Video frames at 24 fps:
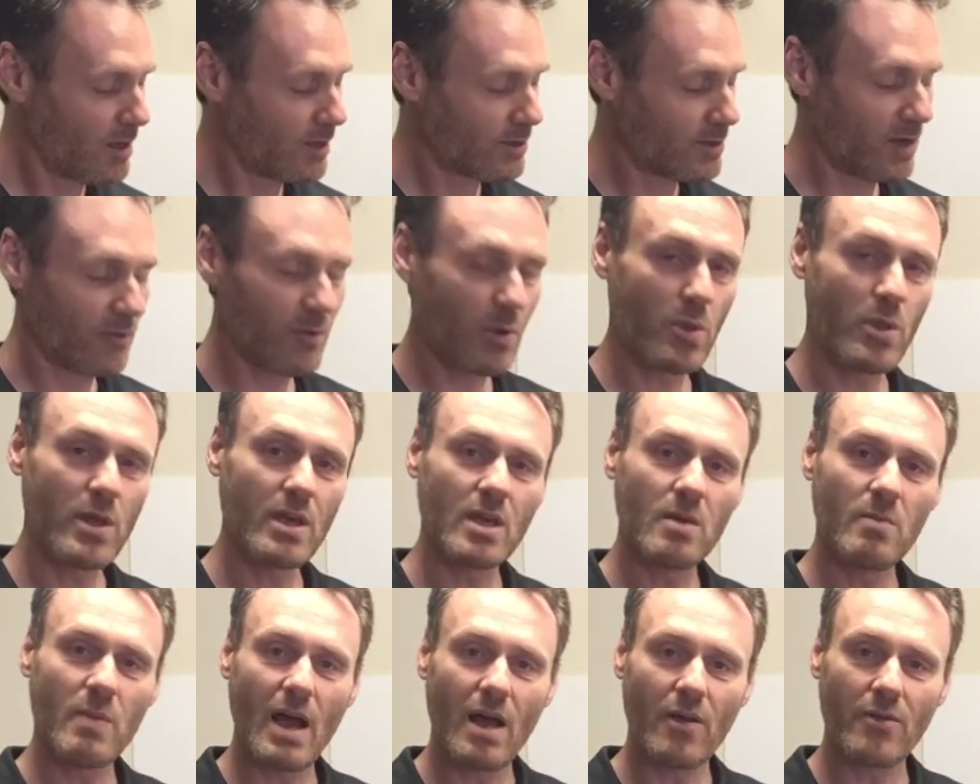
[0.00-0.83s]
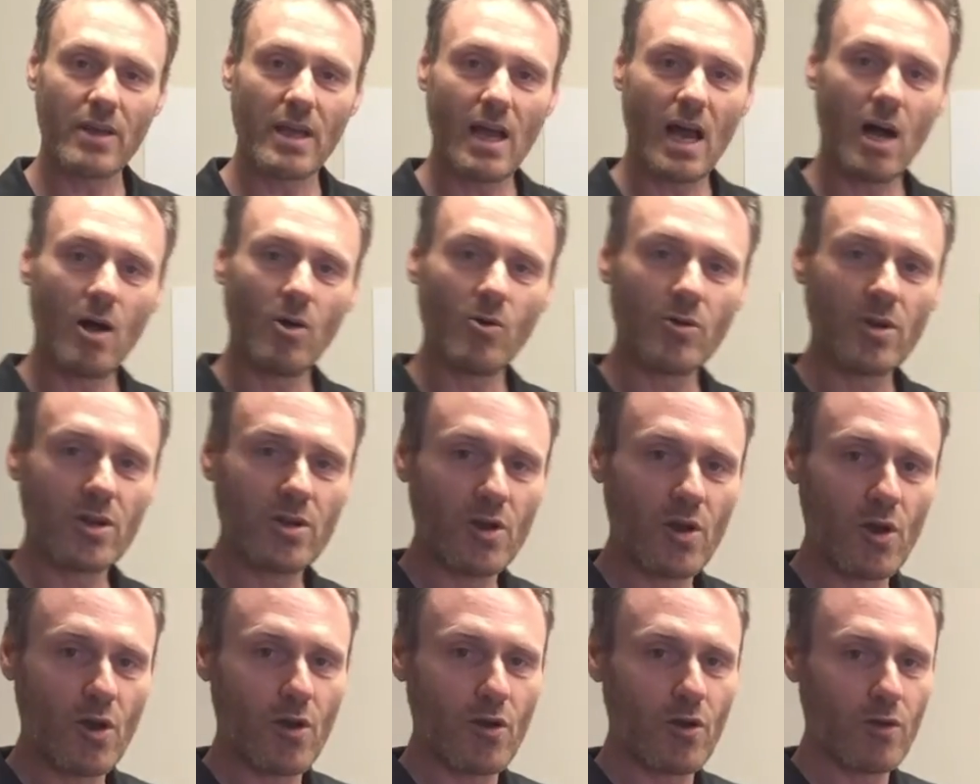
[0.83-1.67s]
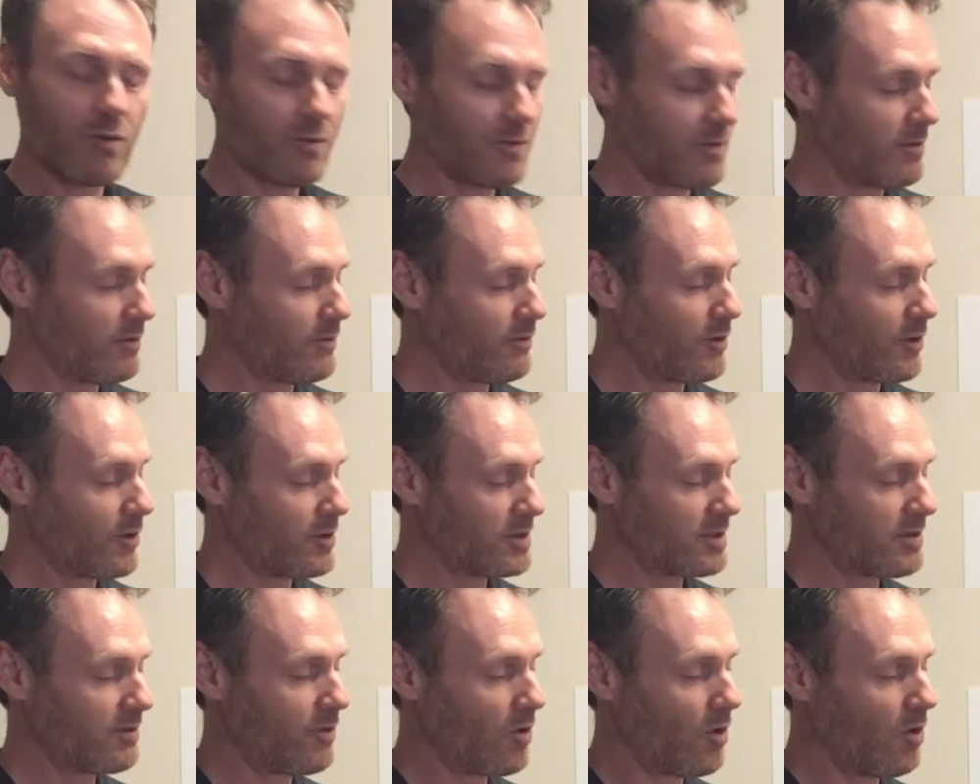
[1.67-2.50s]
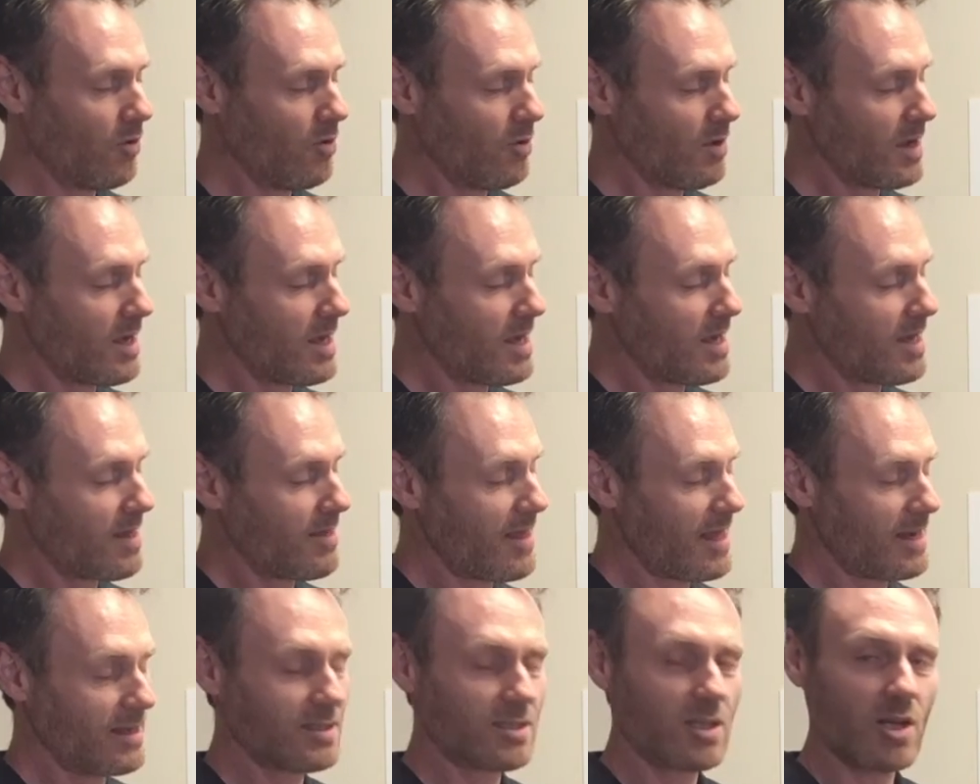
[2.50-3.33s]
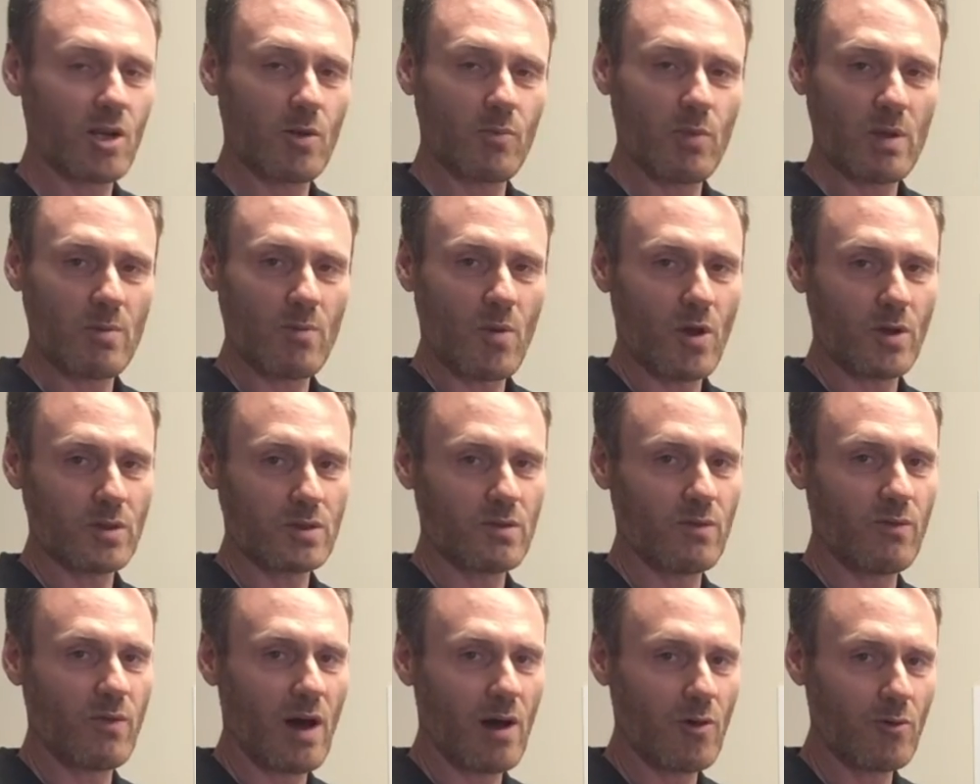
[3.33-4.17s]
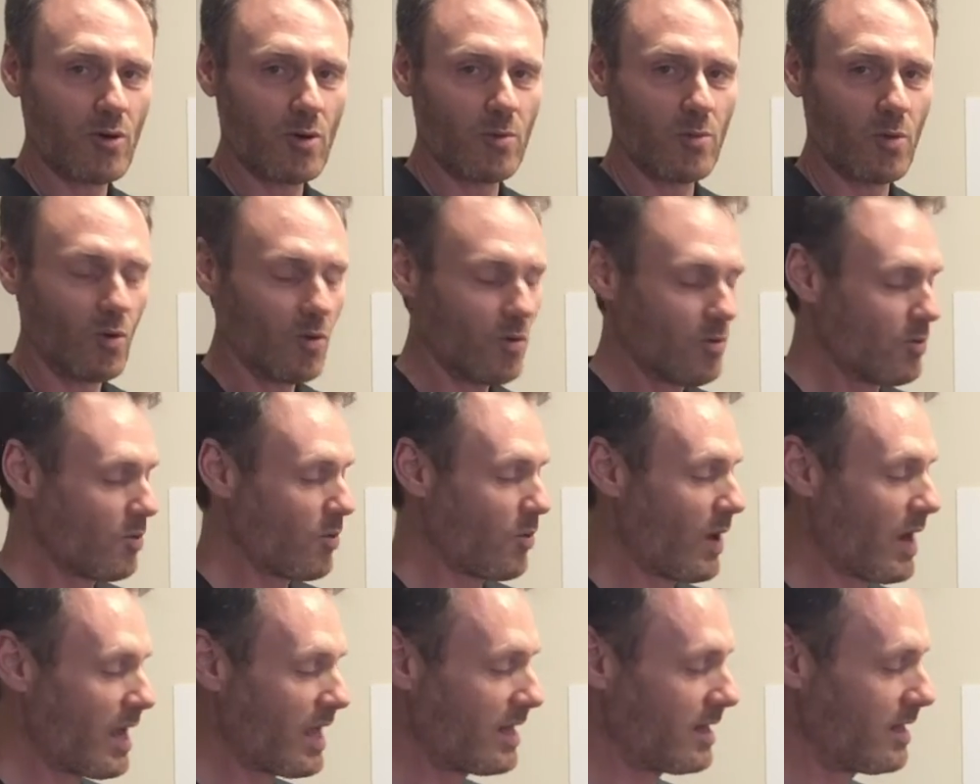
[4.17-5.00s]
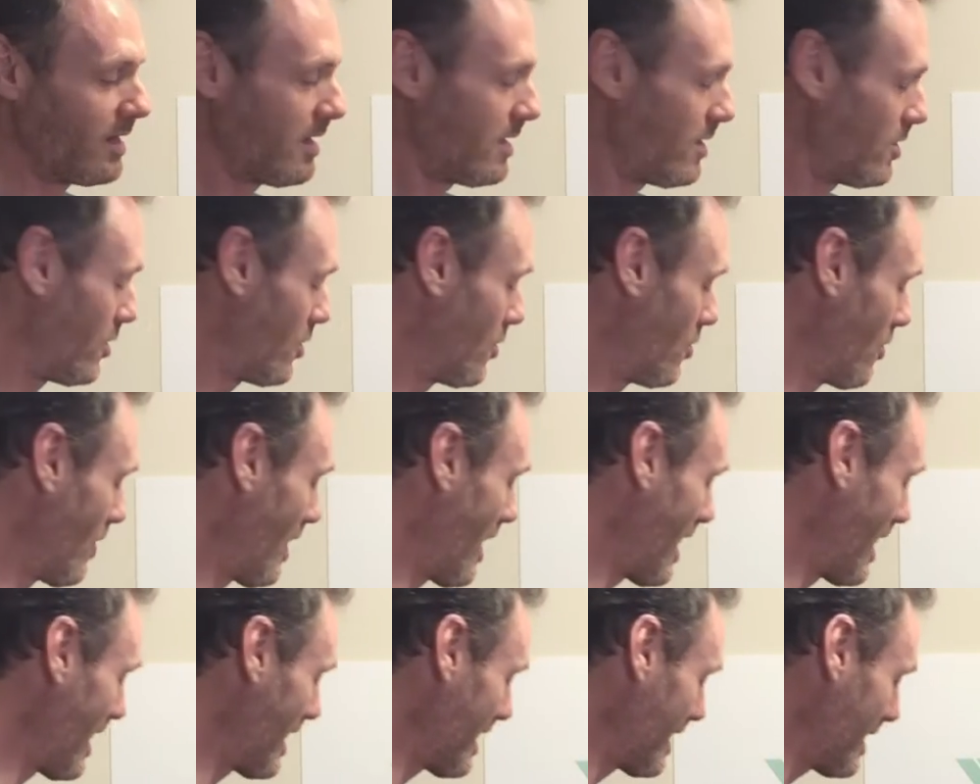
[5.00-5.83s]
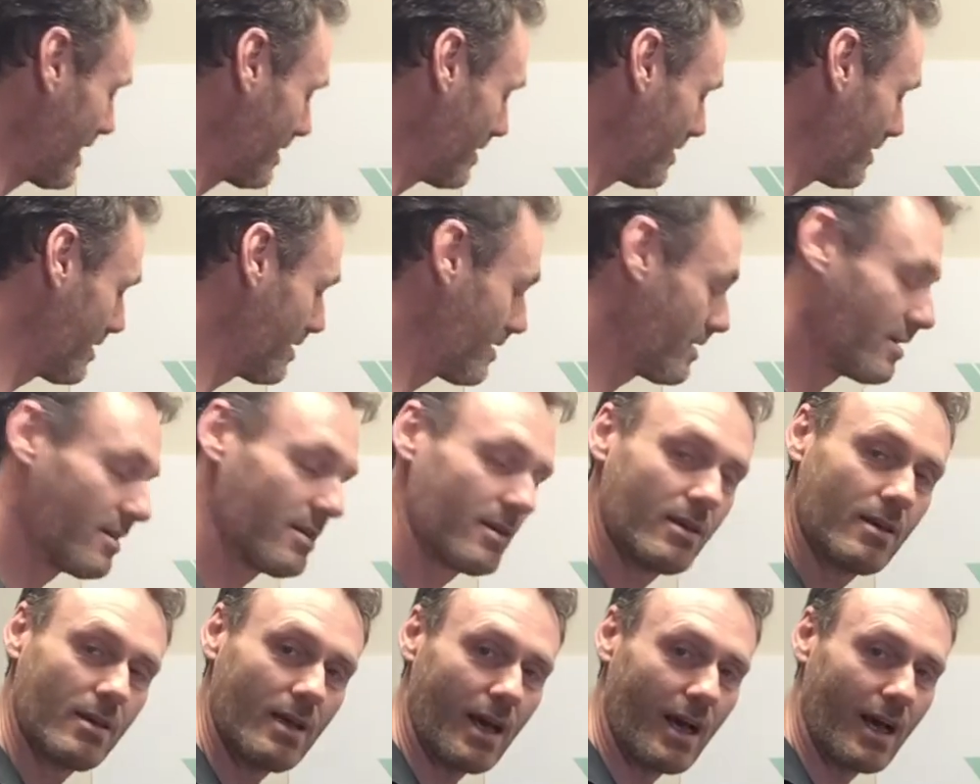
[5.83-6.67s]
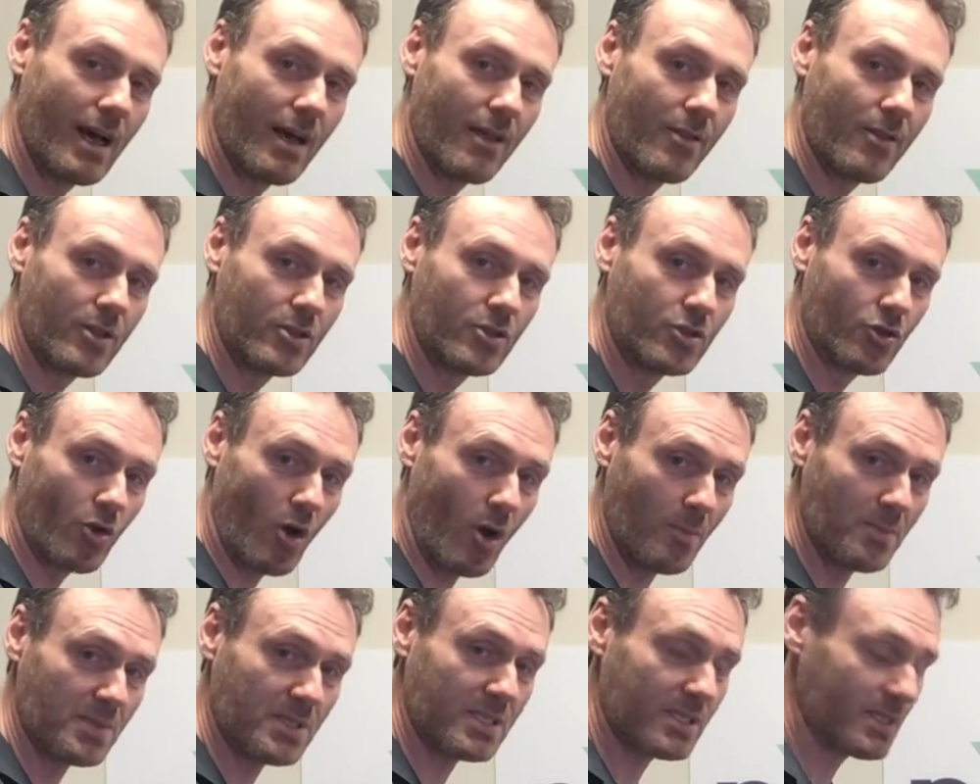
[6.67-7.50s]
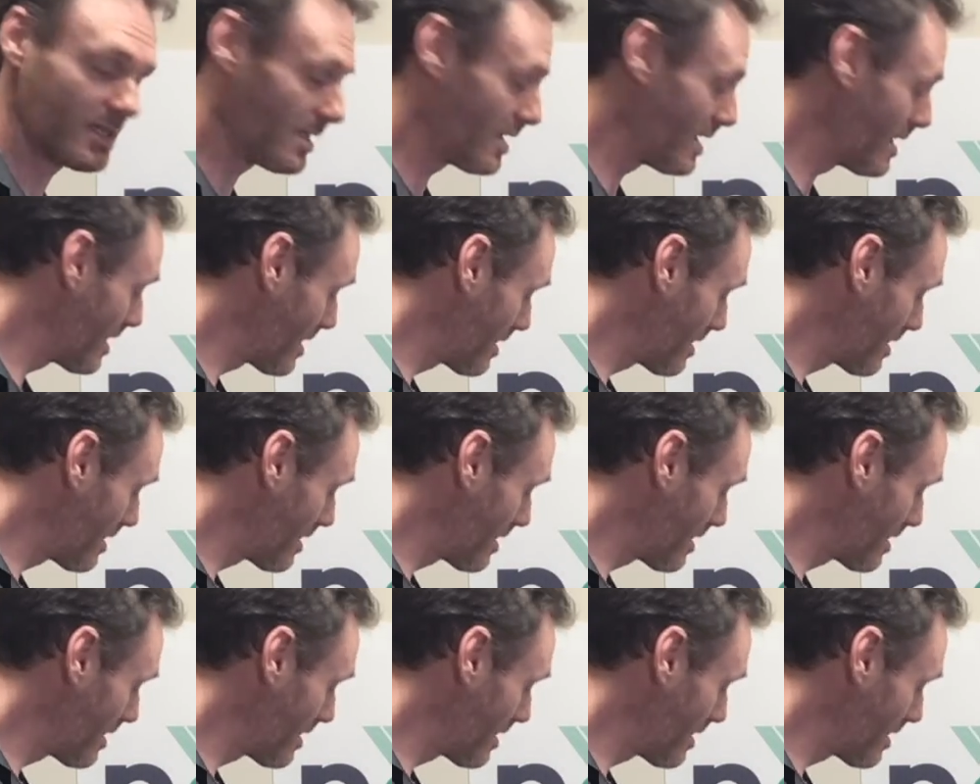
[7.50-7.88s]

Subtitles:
So if we think about the ulnar nerve, first of all, that is going to be most vulnerable when you are in the drops,